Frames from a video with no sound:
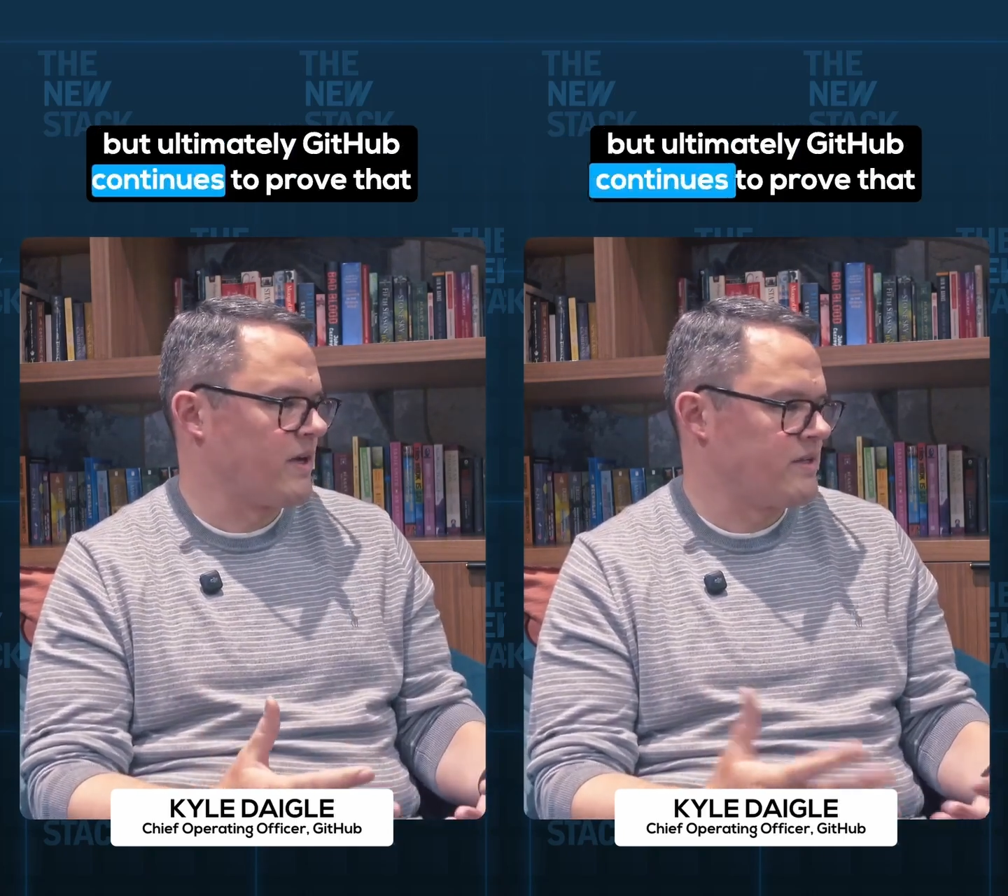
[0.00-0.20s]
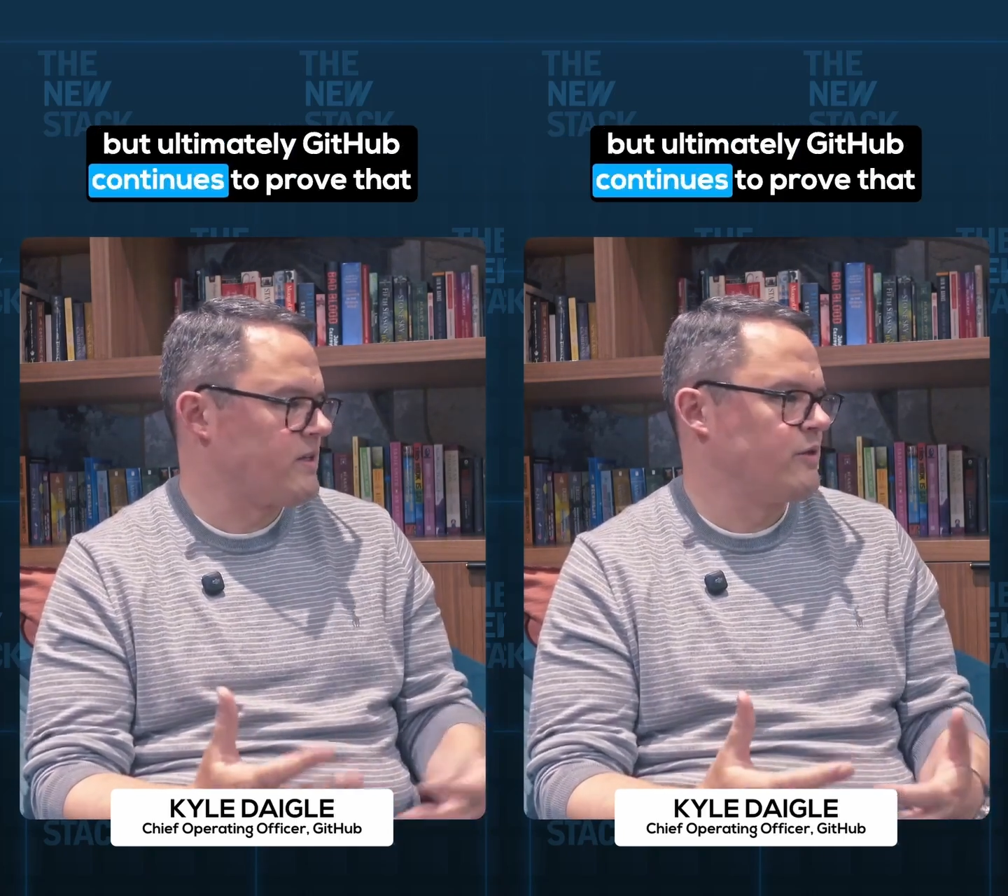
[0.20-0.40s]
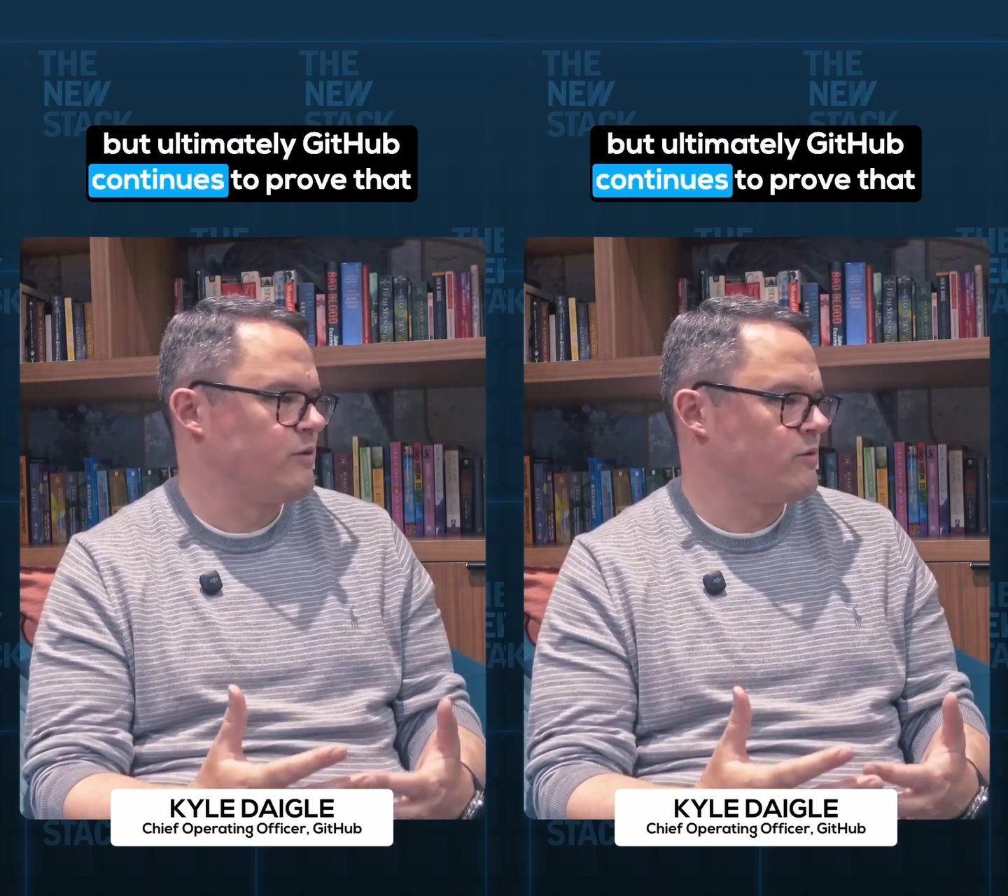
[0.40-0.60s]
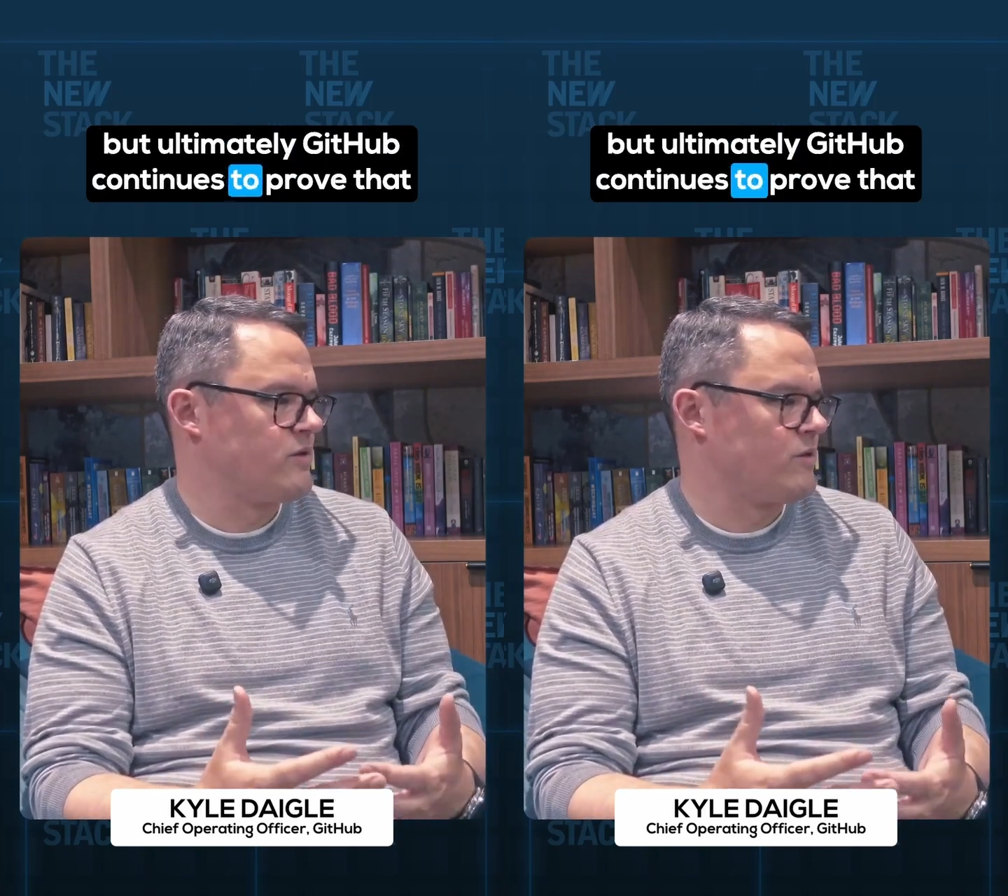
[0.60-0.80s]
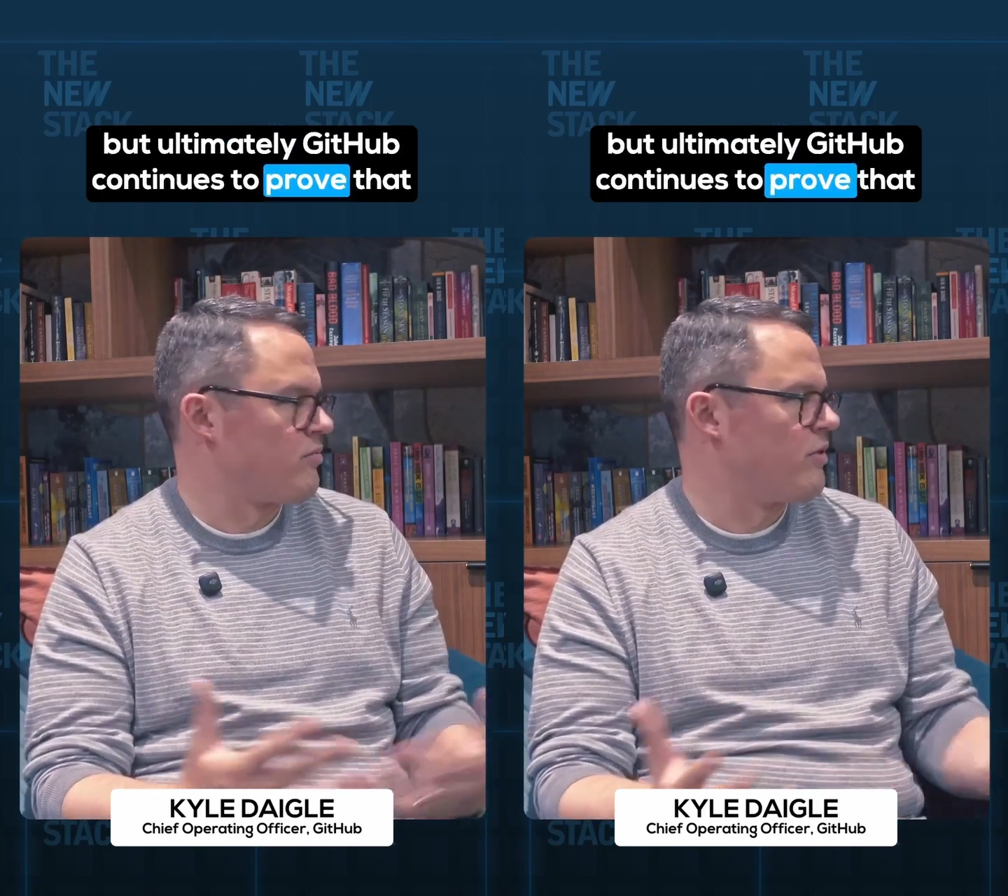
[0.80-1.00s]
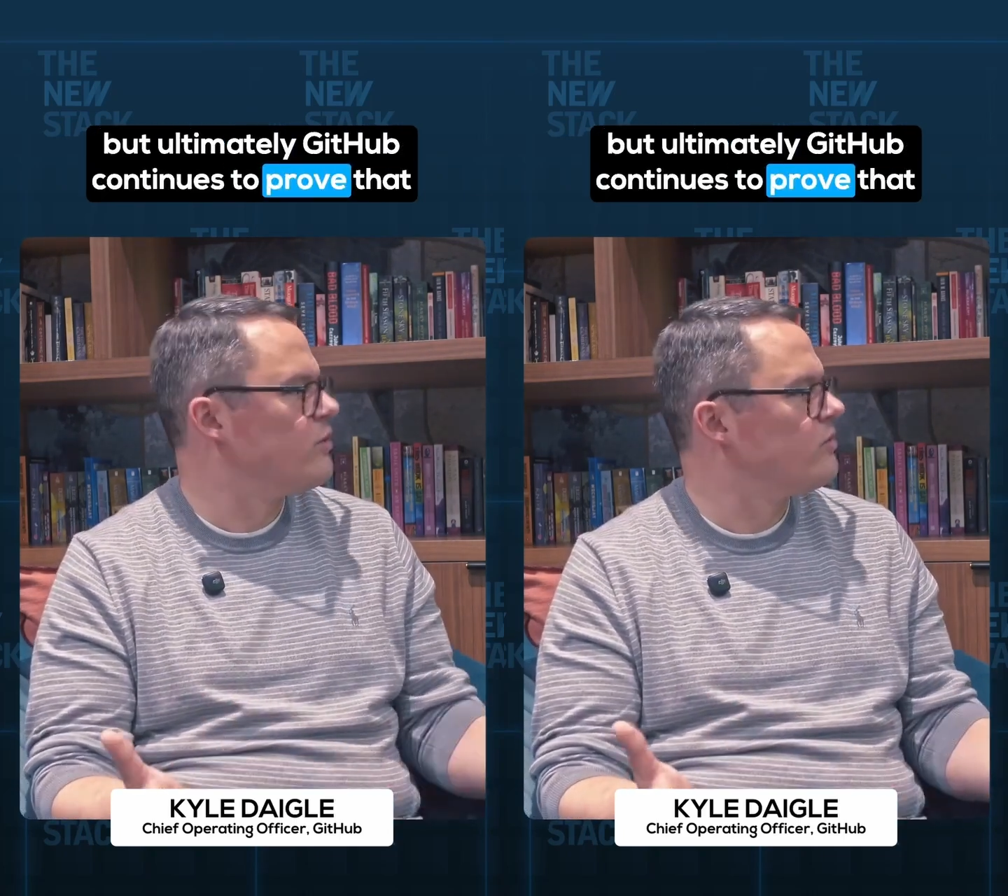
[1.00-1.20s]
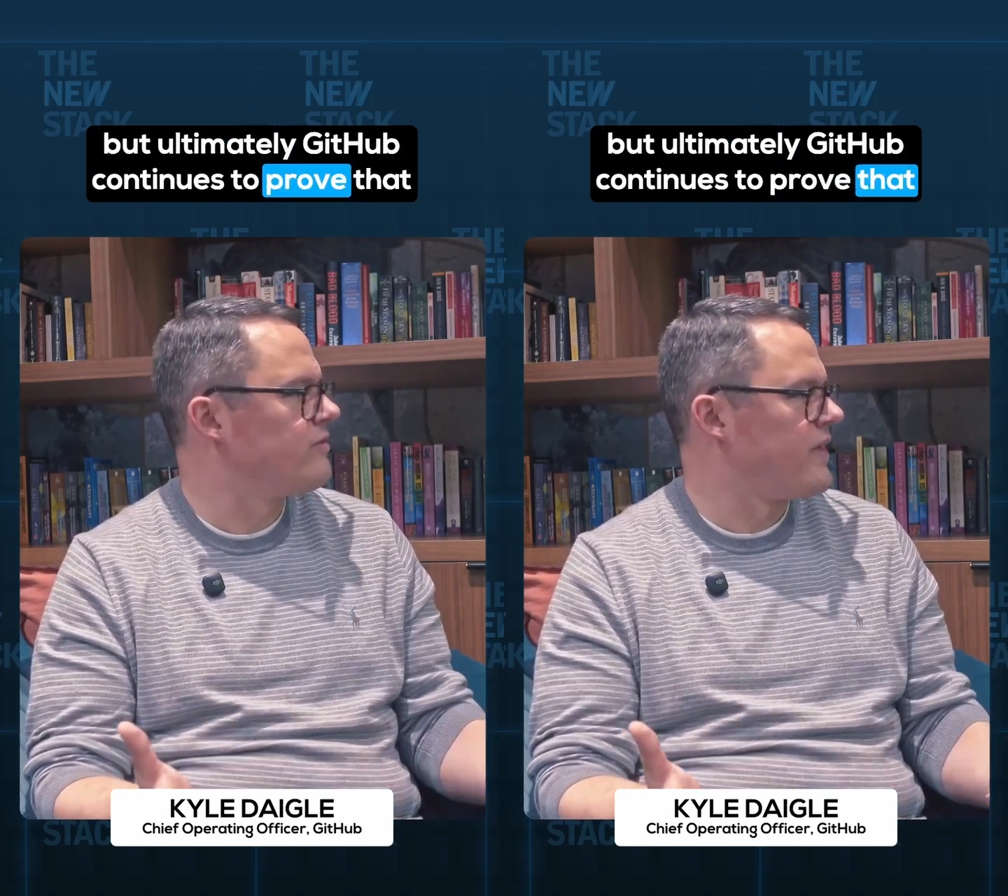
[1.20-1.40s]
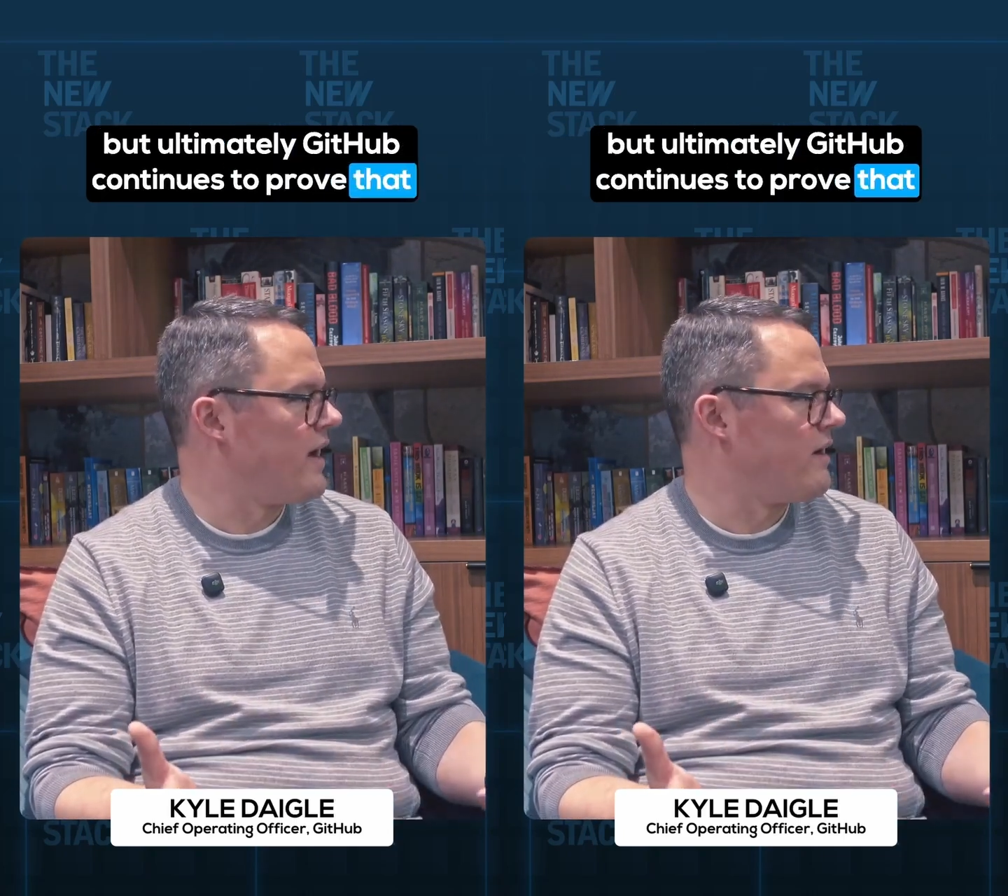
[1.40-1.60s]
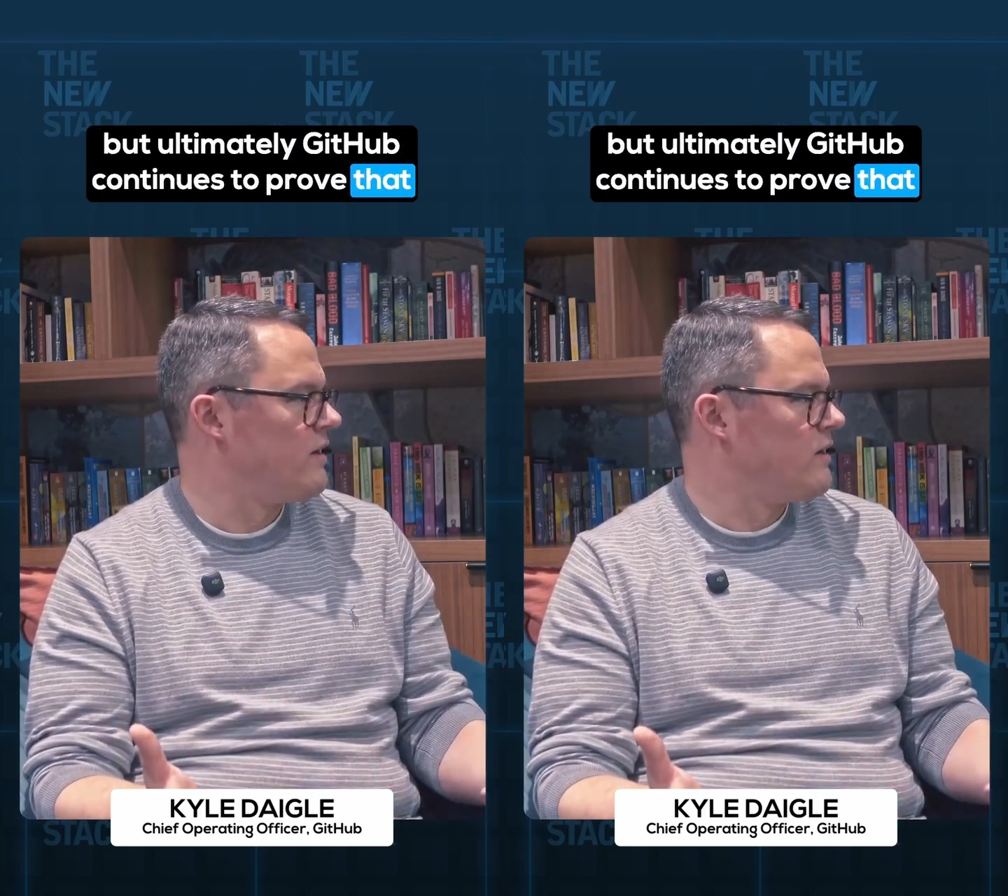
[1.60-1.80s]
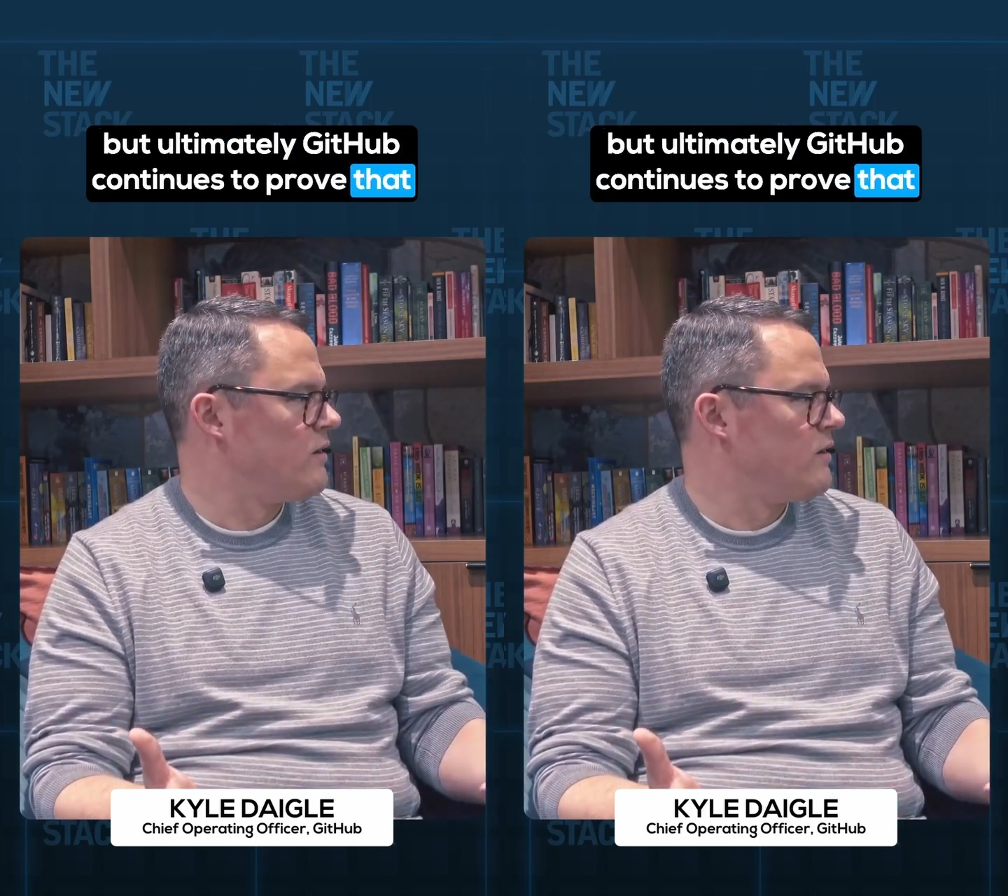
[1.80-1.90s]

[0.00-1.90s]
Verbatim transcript: continues to prove that